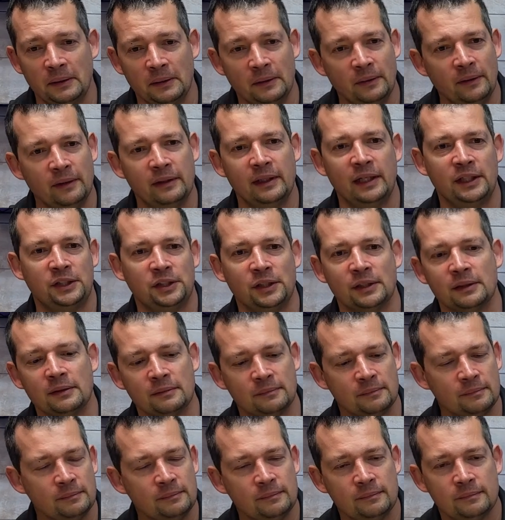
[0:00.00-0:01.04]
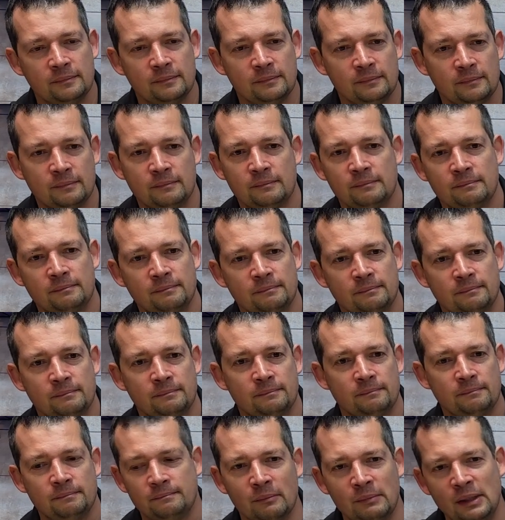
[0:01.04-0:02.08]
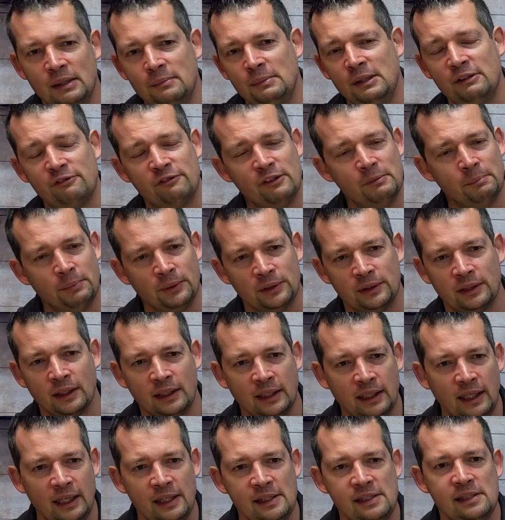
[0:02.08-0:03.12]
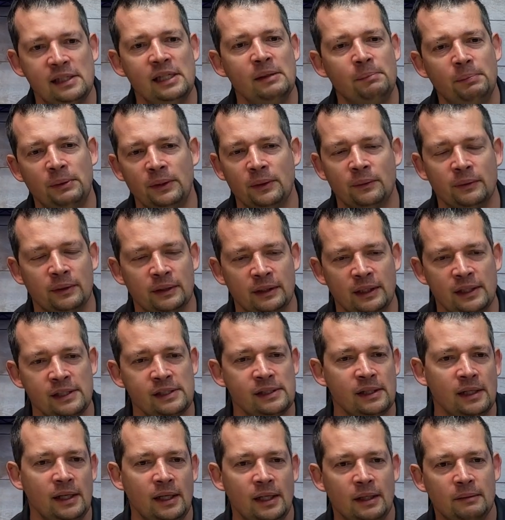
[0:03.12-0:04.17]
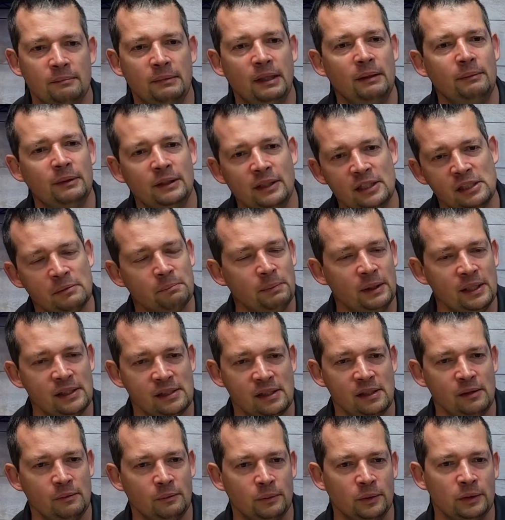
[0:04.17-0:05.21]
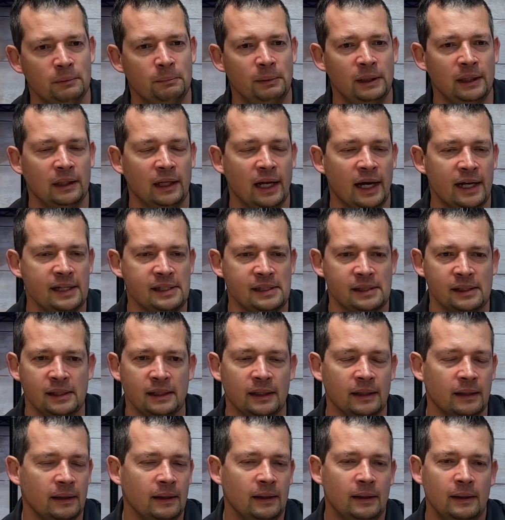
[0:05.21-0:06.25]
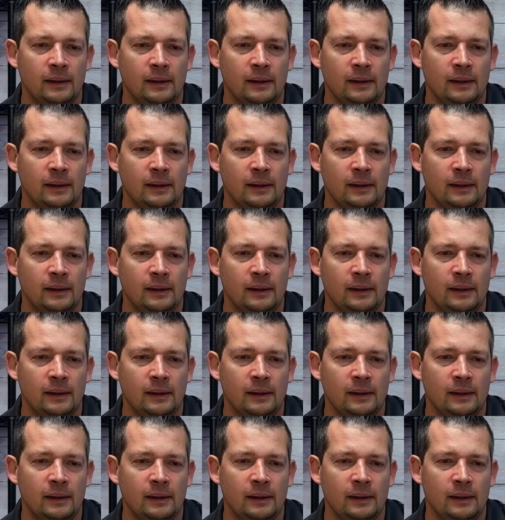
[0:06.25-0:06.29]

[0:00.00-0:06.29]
all legit maybe if we put the k cpu in this maybe this pc would be lasting